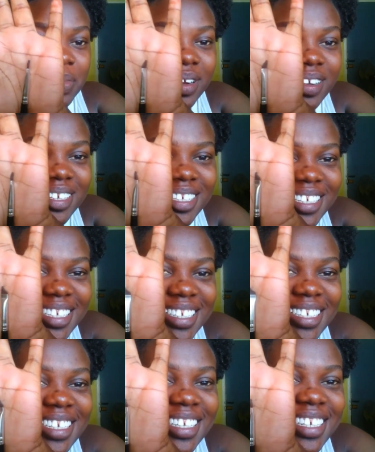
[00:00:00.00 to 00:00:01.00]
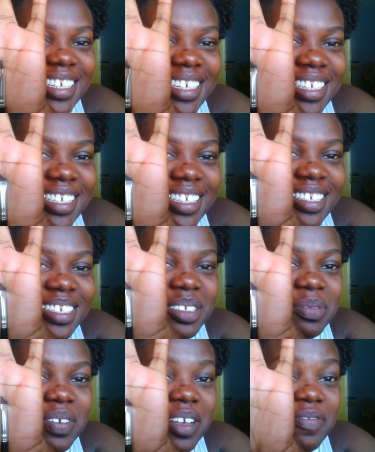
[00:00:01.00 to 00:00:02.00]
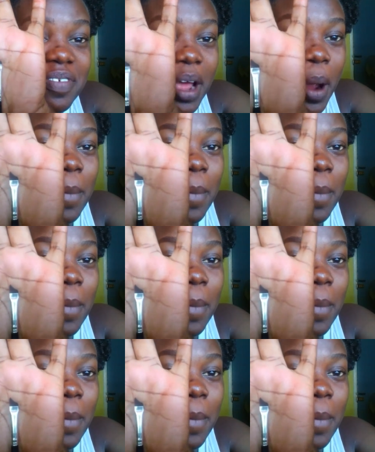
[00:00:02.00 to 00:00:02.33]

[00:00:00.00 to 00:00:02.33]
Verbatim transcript: brush this used to be a flat